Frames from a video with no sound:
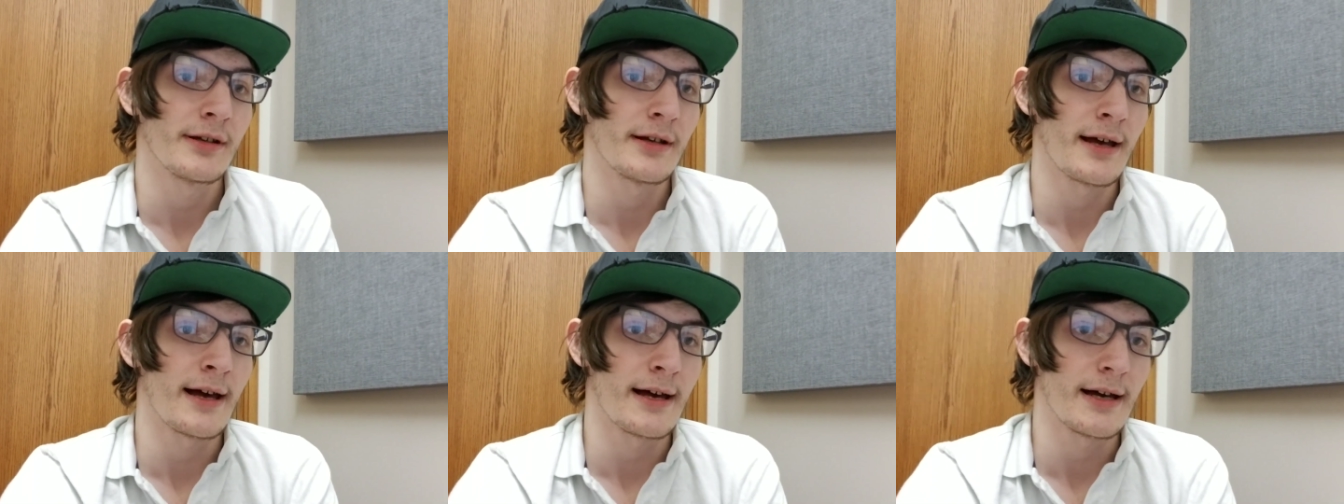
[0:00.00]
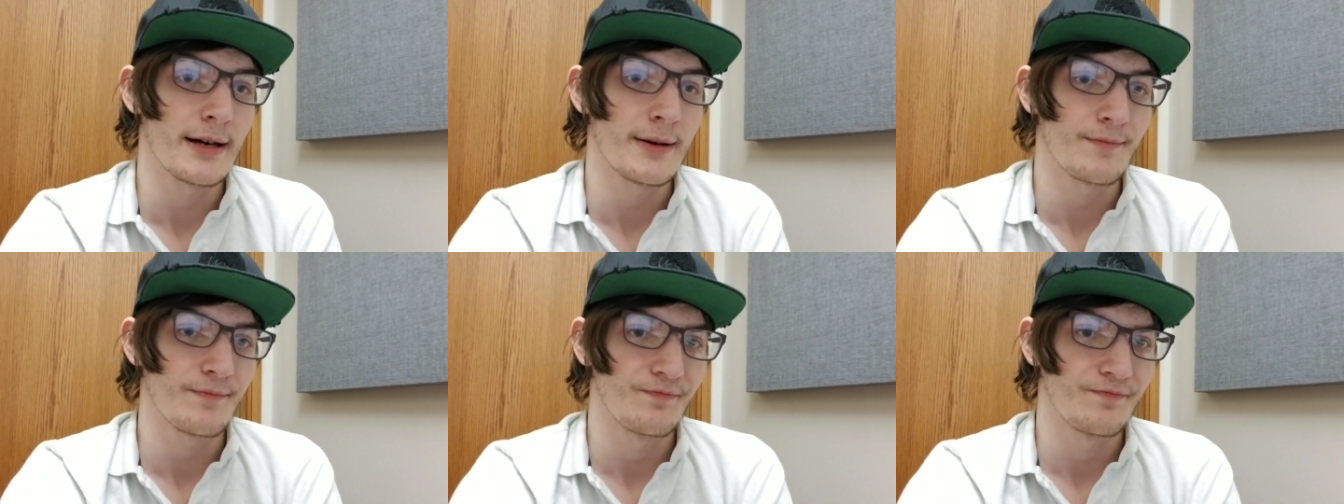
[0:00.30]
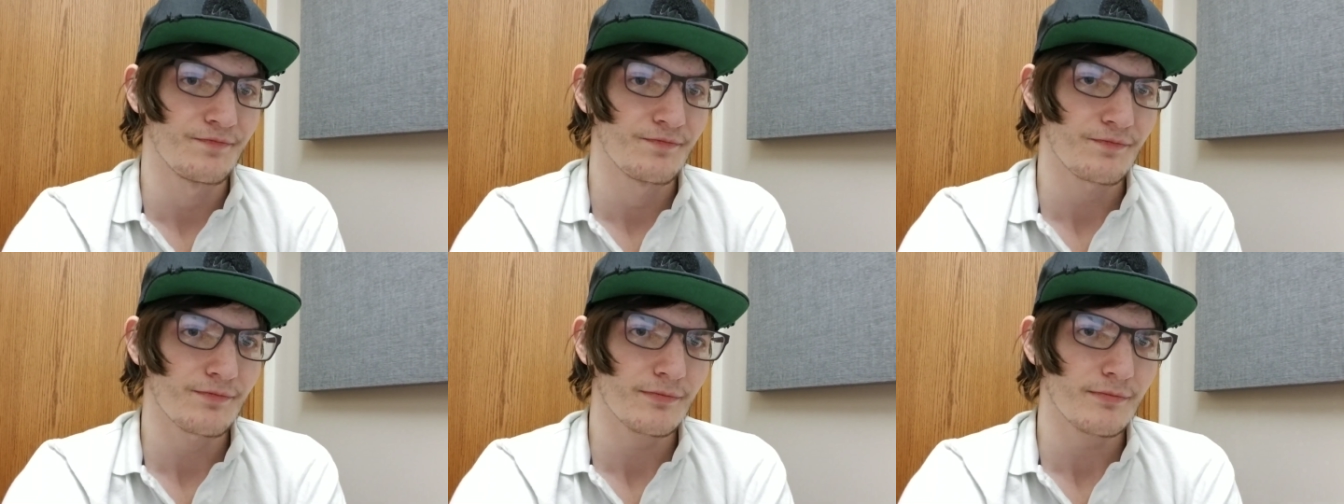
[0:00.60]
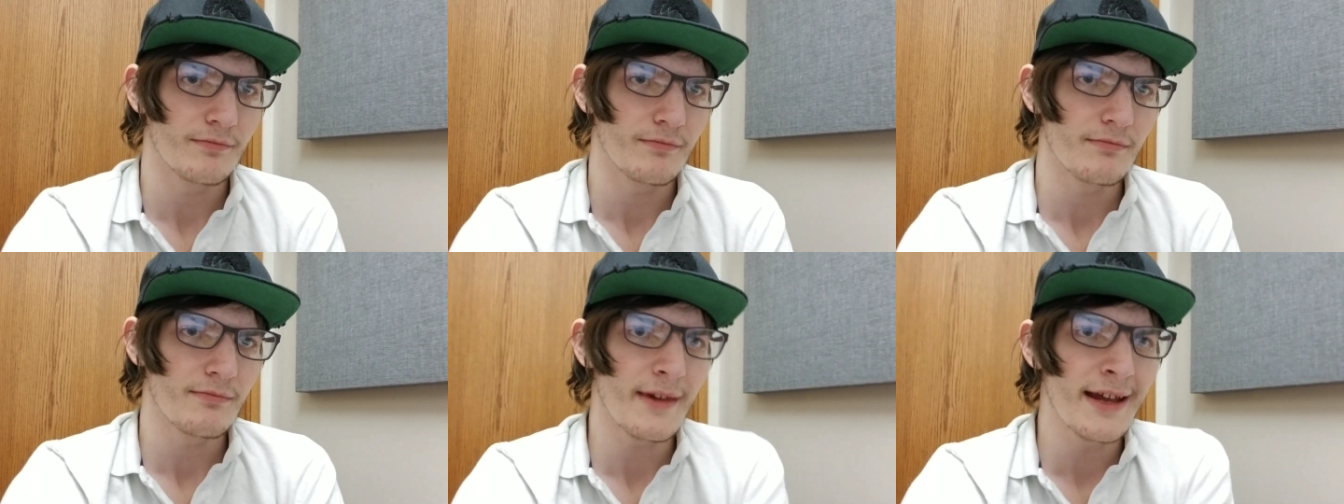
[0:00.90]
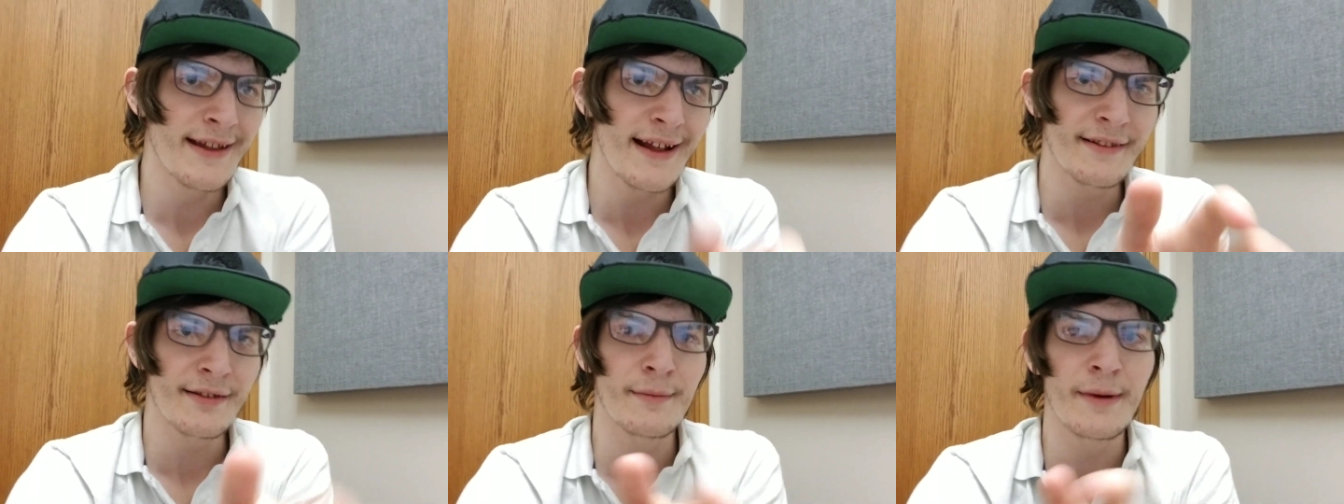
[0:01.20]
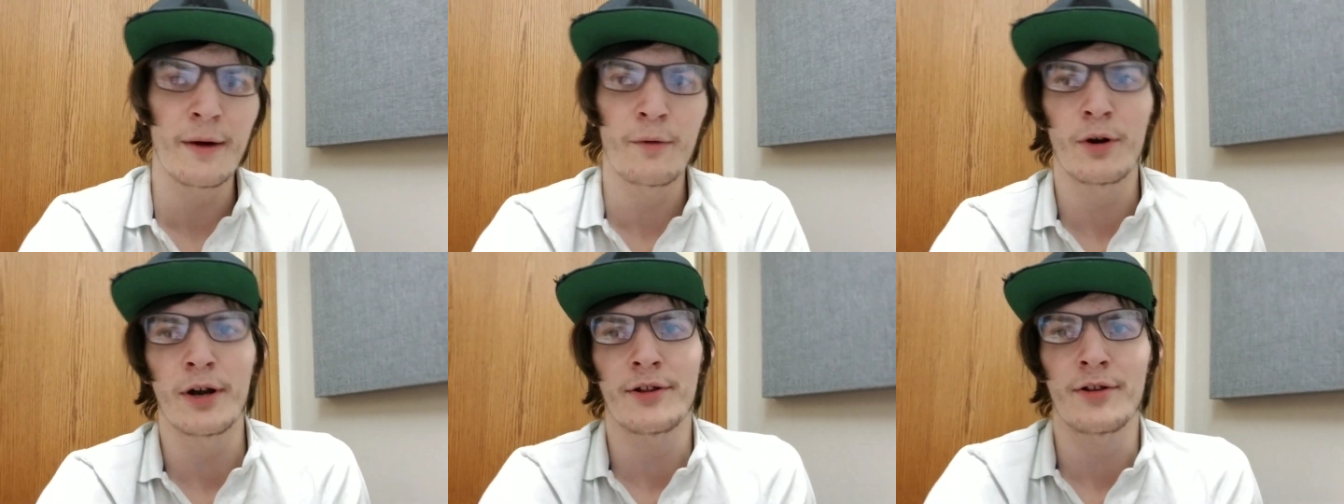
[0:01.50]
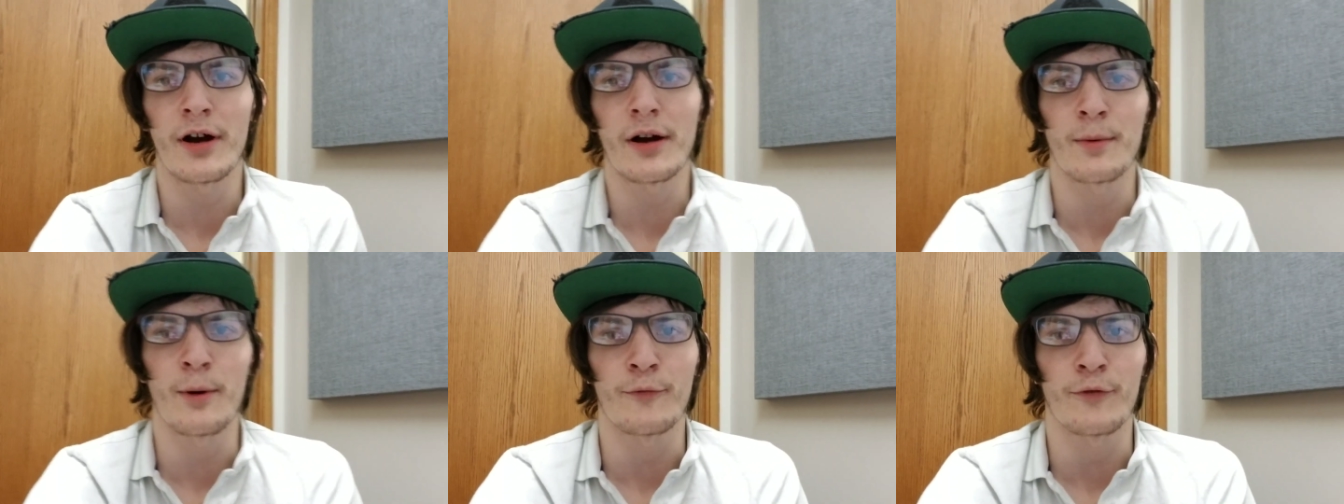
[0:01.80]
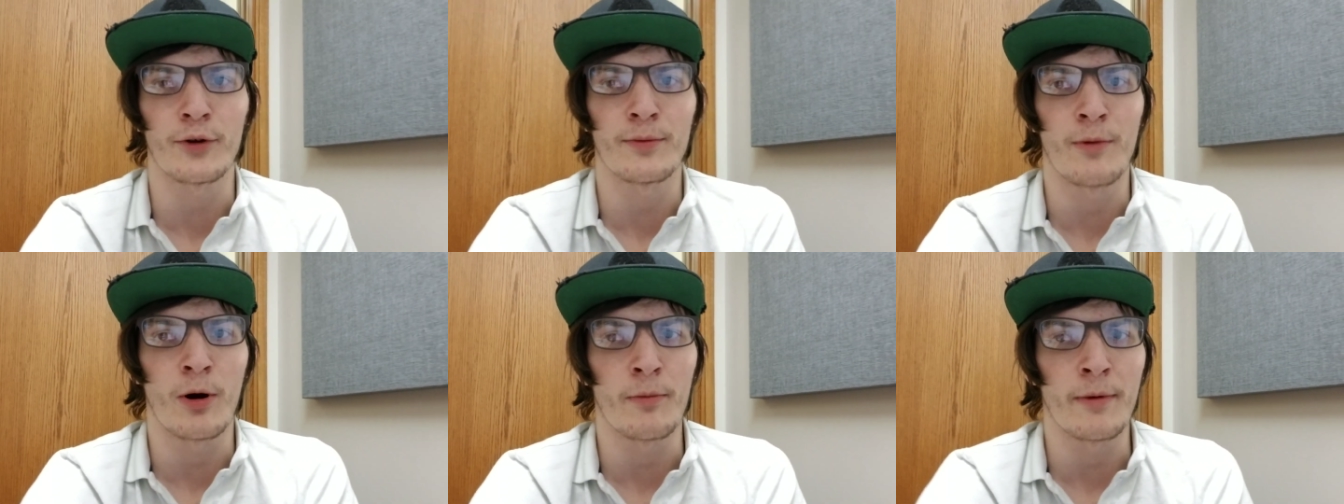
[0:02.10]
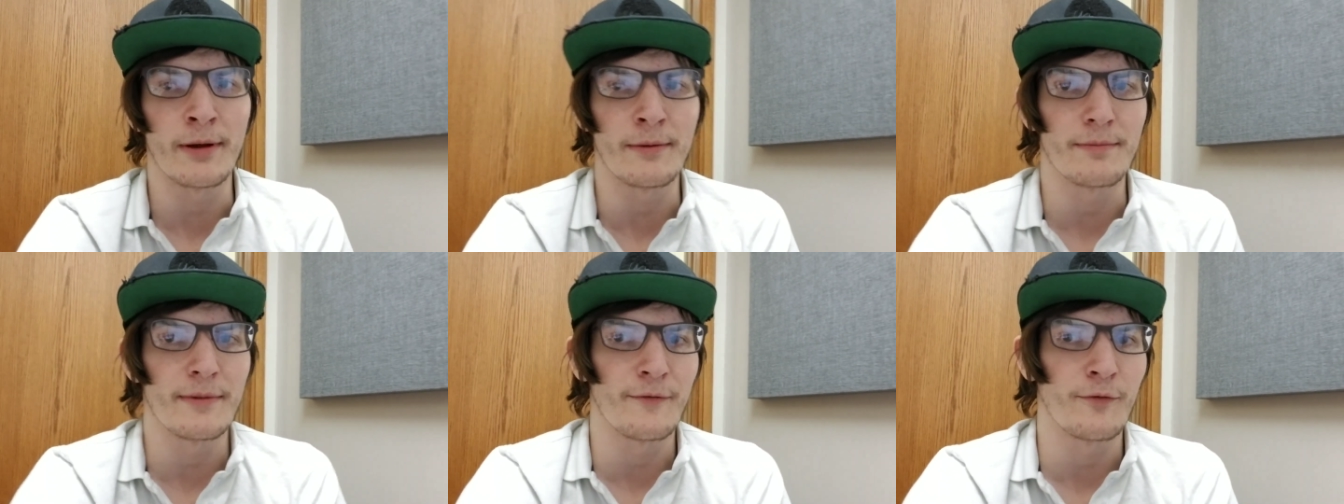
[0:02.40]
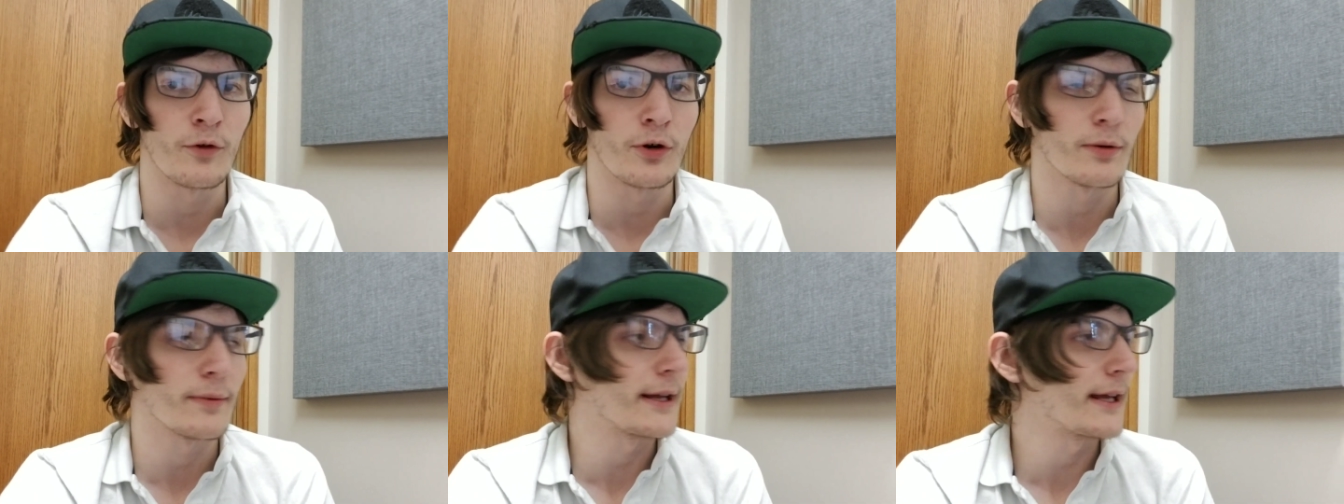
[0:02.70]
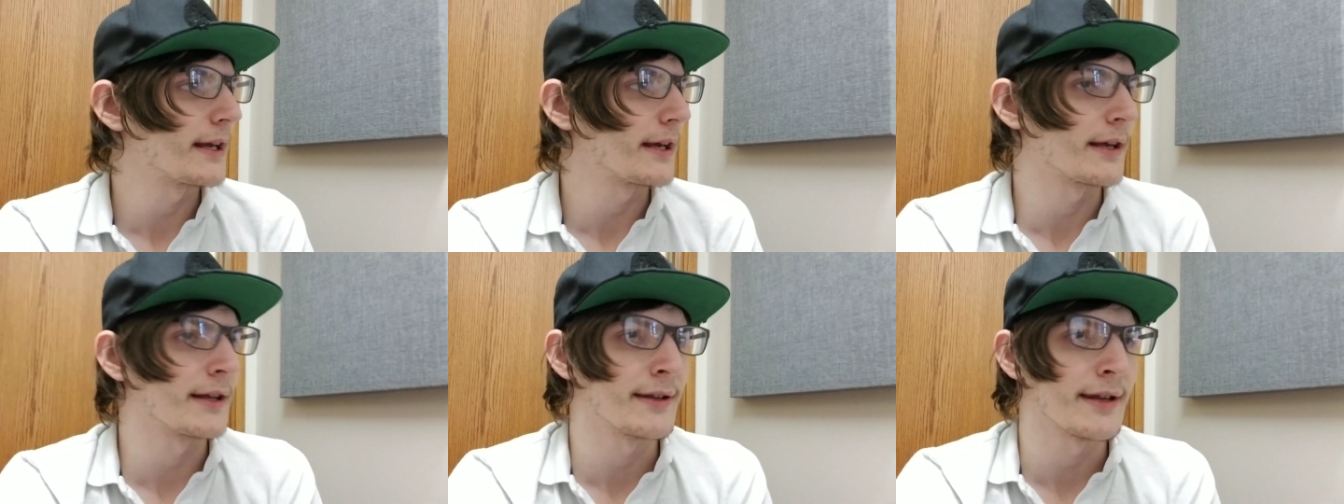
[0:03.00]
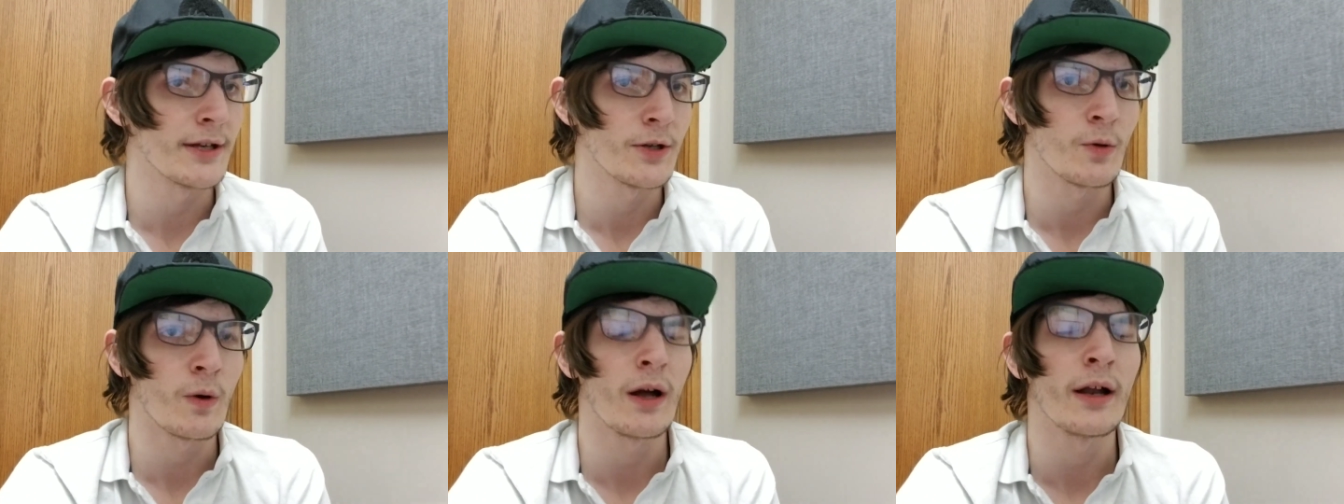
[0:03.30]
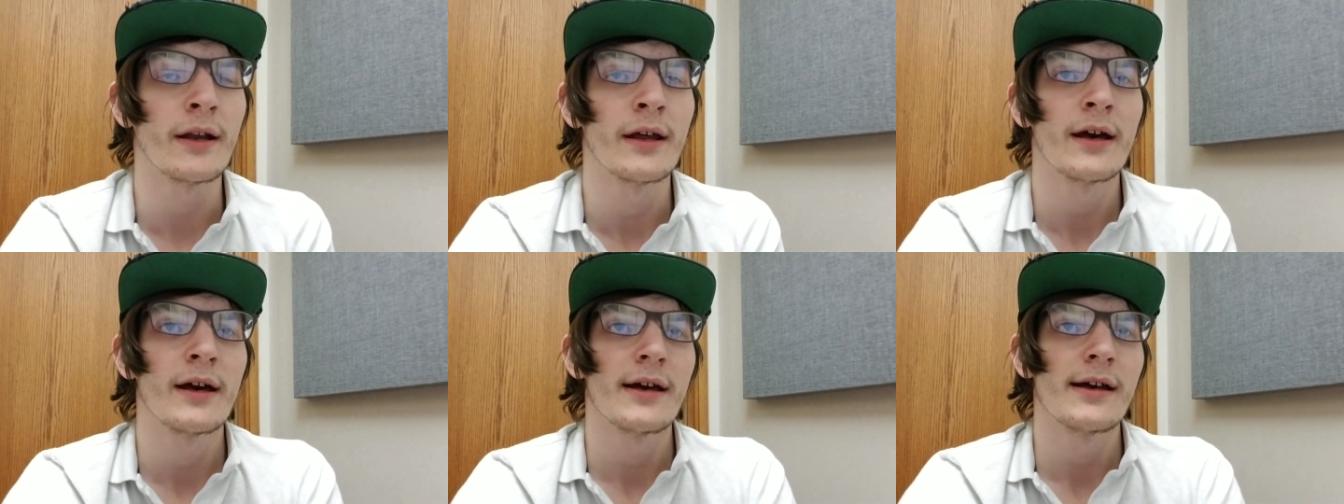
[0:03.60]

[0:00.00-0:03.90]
And that's something I want to talk about for a moment before we continue on.